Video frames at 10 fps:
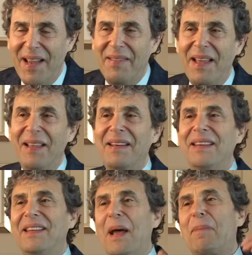And
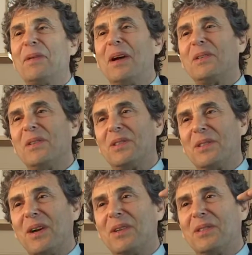then that production
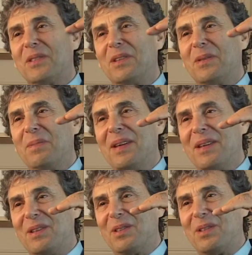starts to
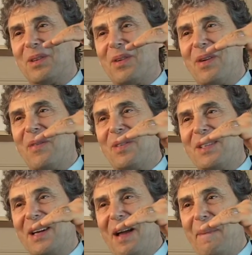diminish over
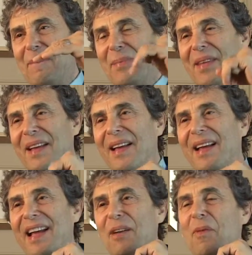time.
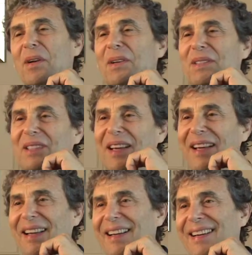And one could
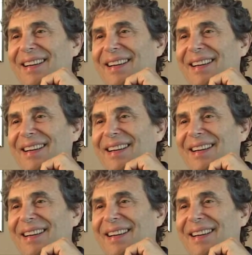say,